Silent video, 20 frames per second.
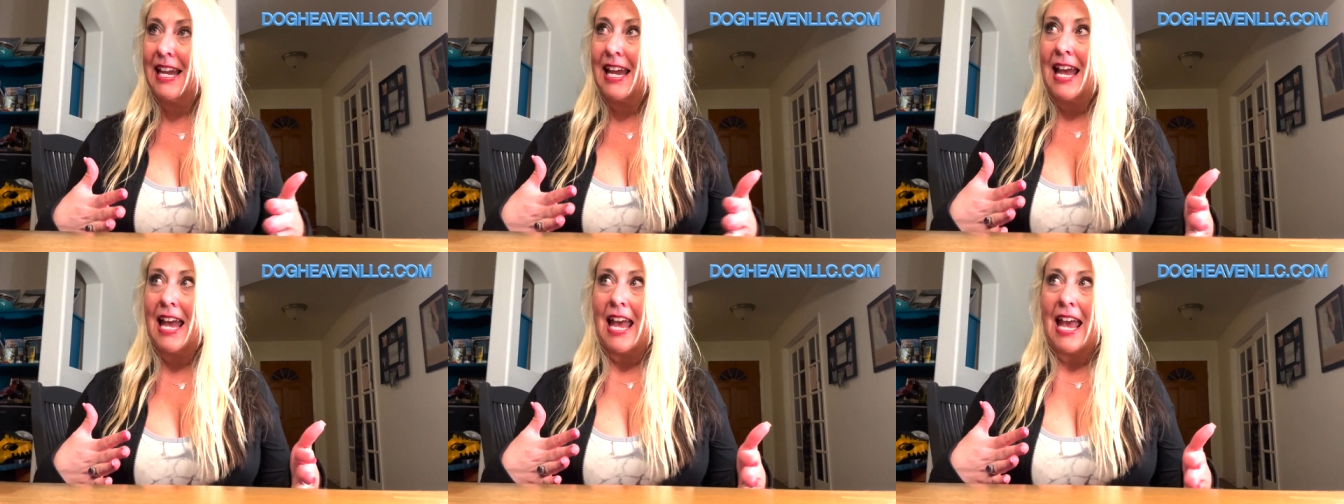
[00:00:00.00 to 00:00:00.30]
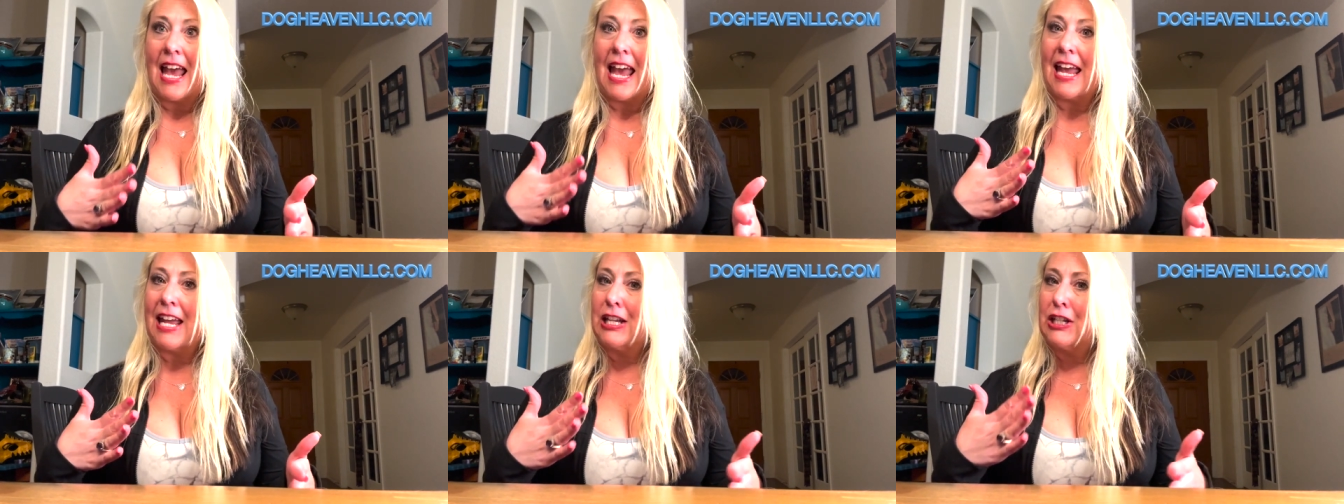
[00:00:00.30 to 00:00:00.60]

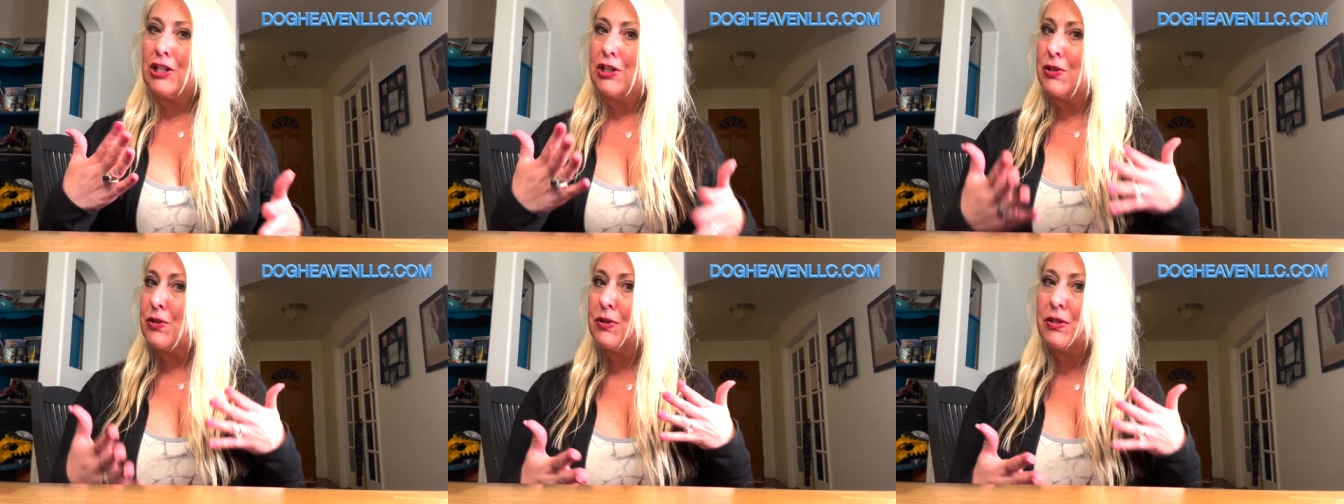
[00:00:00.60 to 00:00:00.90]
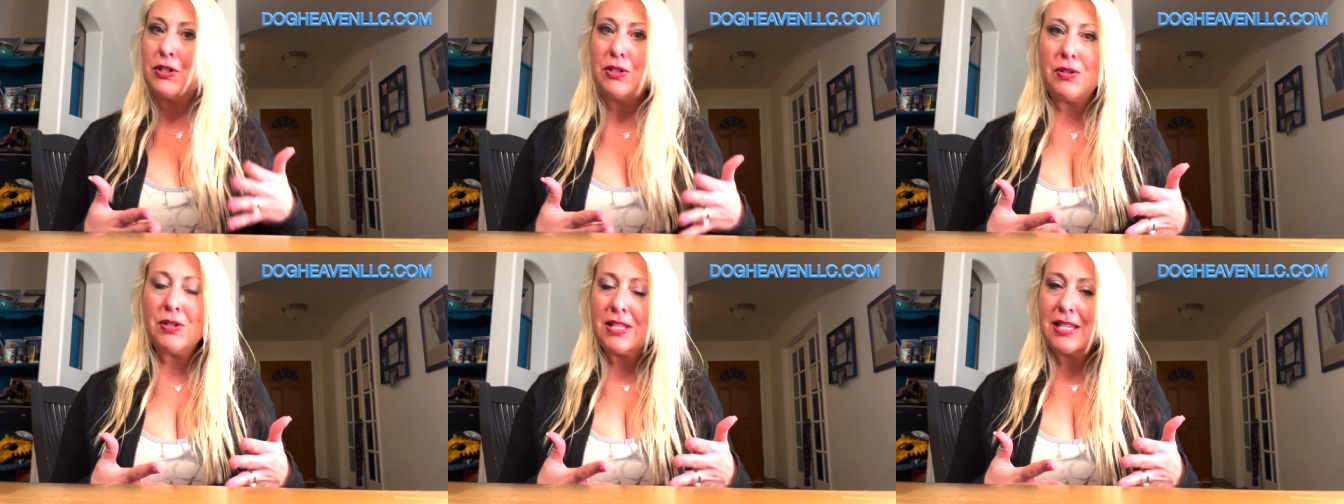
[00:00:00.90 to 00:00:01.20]
and you
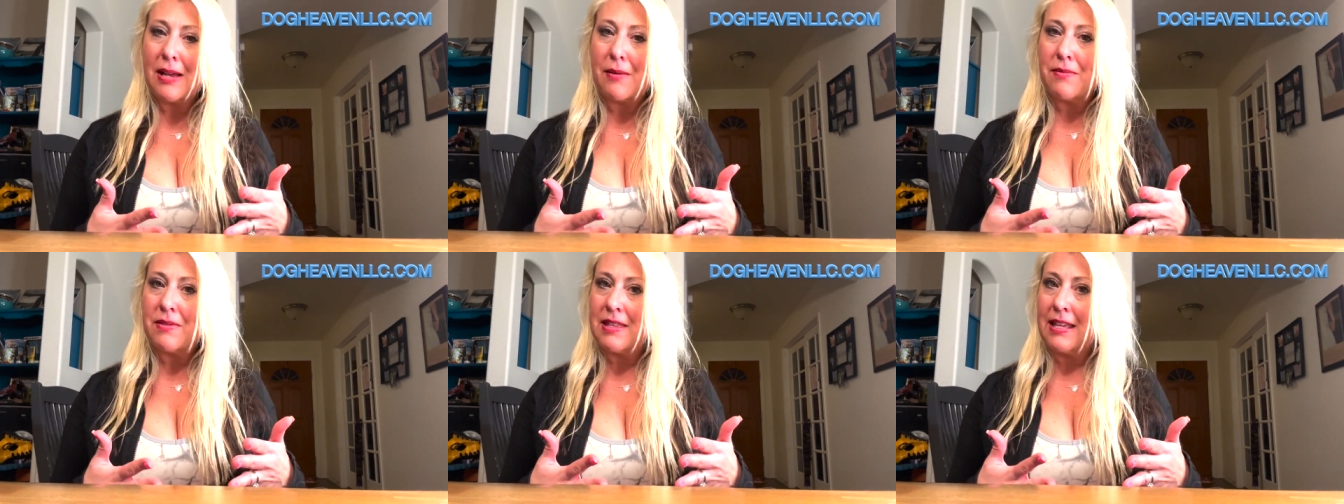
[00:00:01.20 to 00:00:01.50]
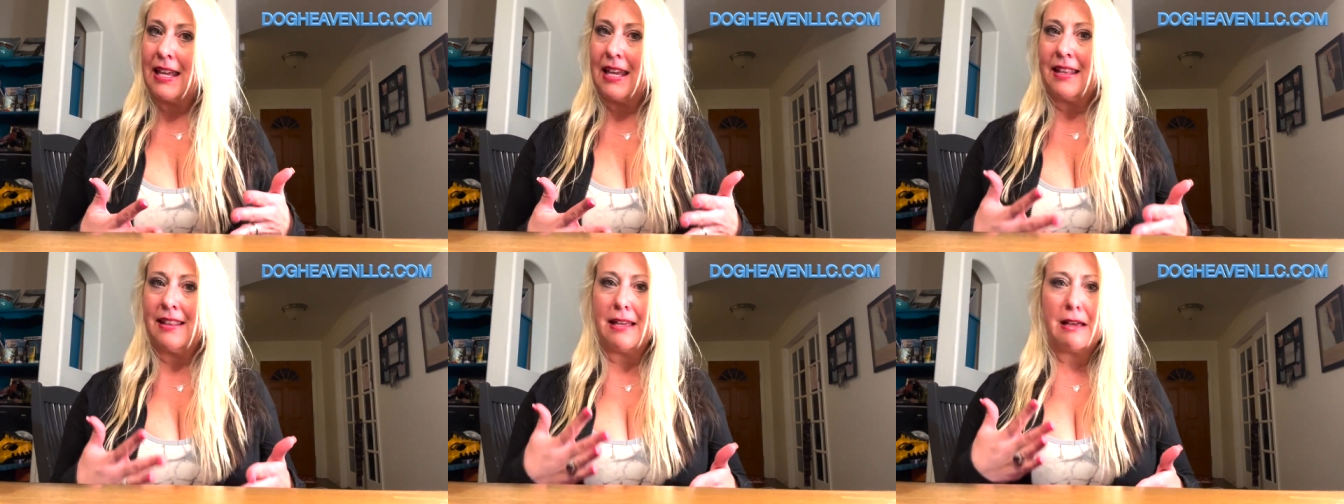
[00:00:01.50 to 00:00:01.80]
do
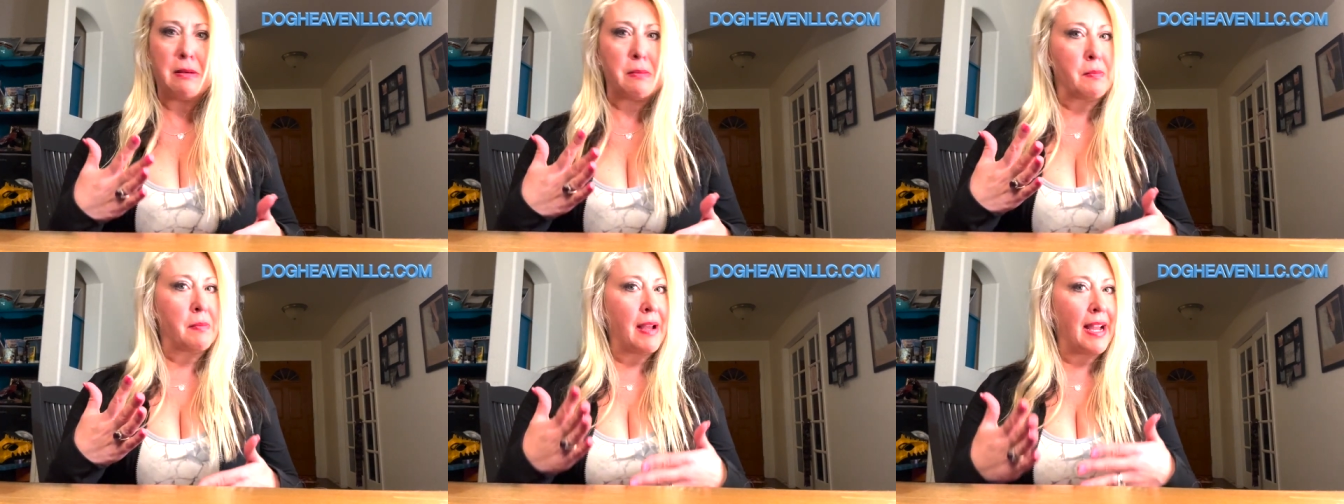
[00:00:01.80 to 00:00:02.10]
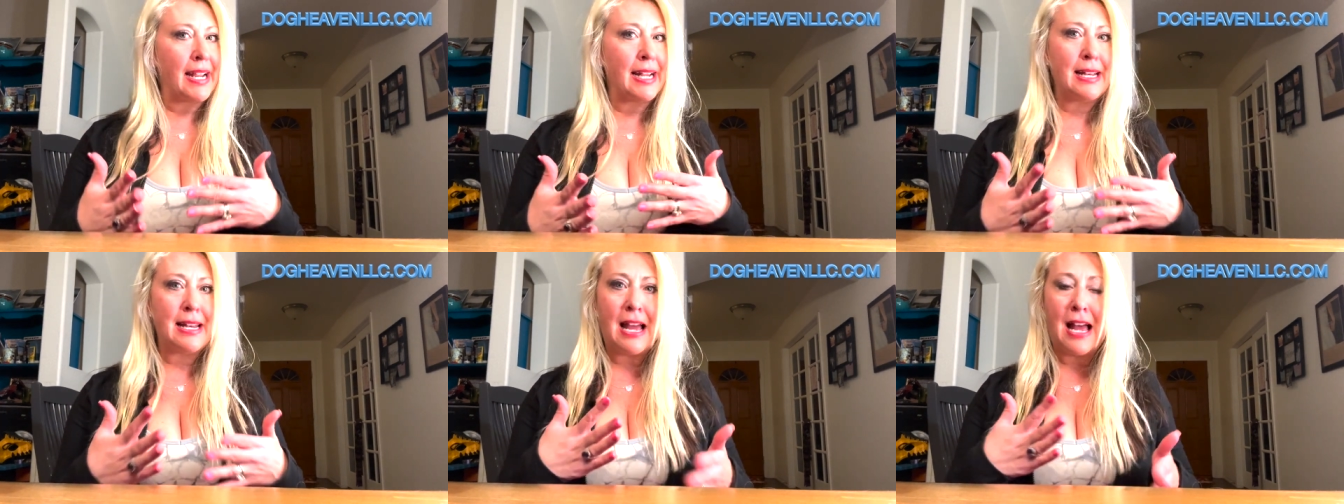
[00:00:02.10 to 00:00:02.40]
something that
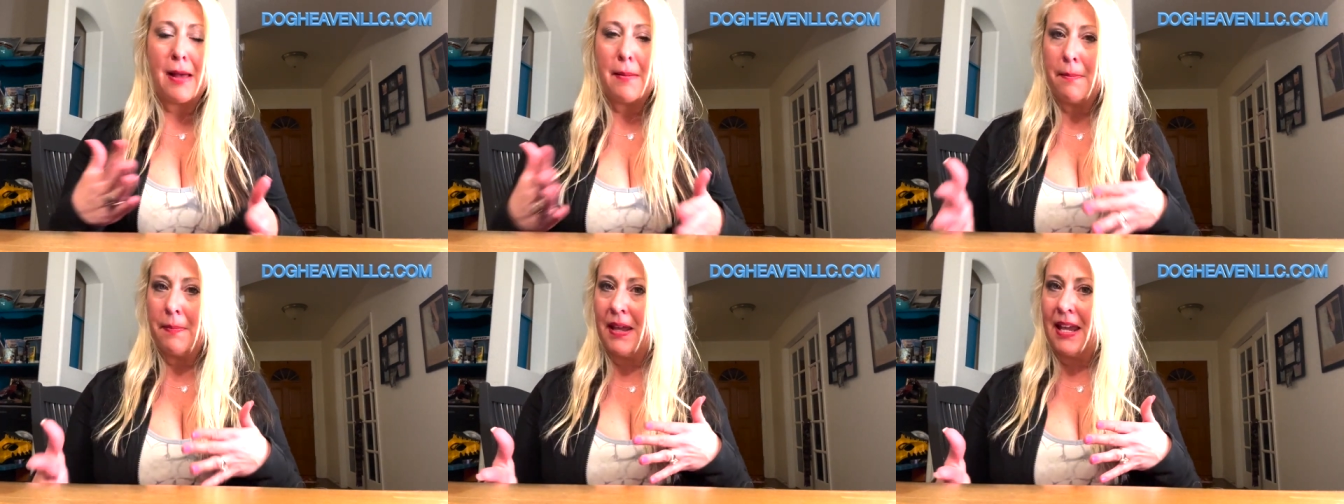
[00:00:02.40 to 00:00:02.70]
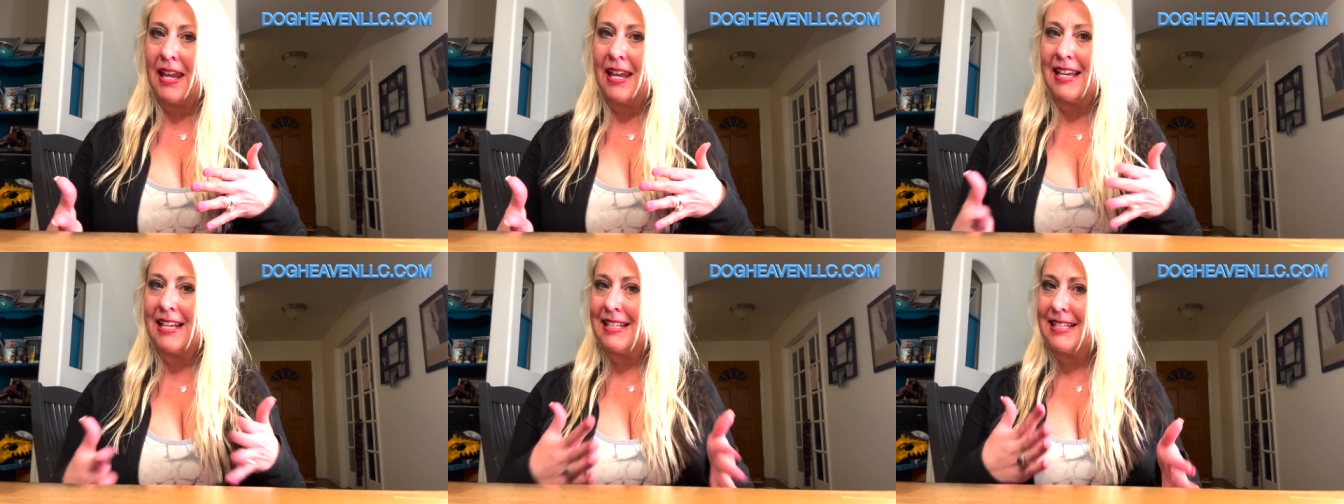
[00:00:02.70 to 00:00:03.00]
might not
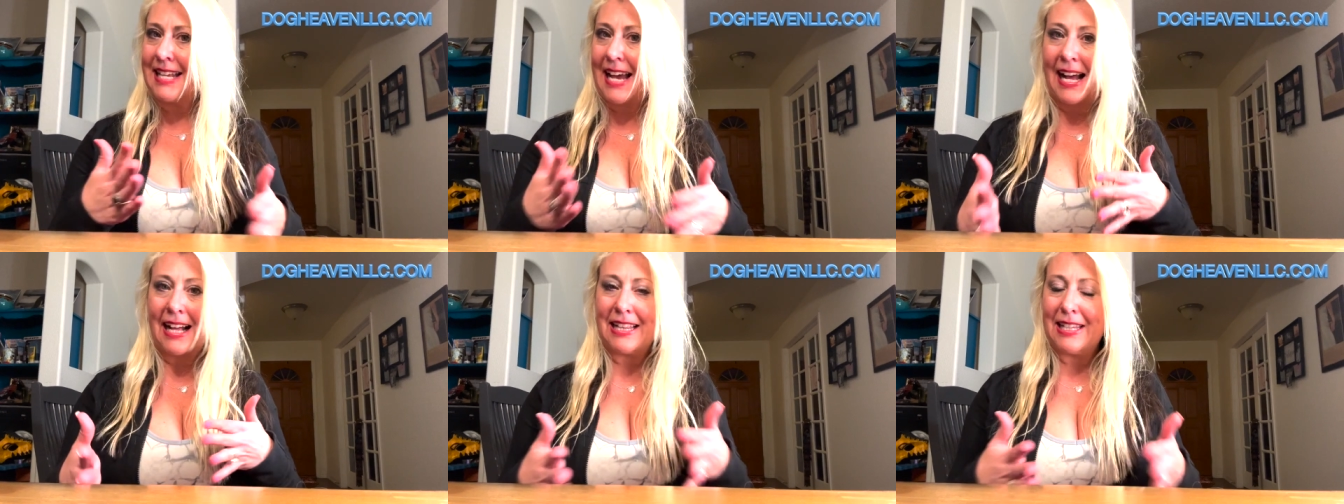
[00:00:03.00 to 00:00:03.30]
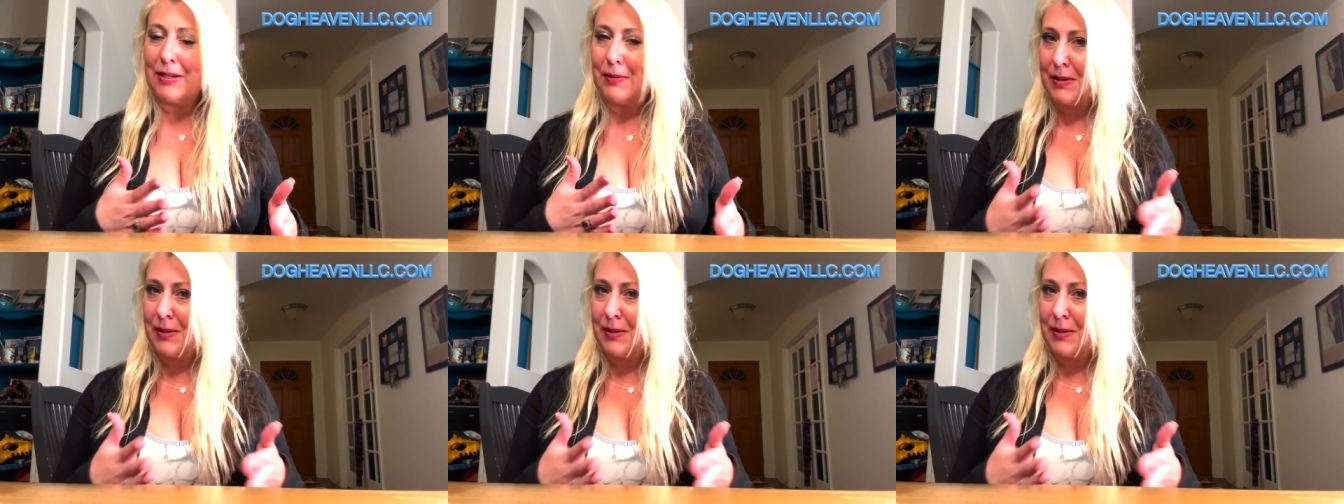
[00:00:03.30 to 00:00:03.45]
be exactly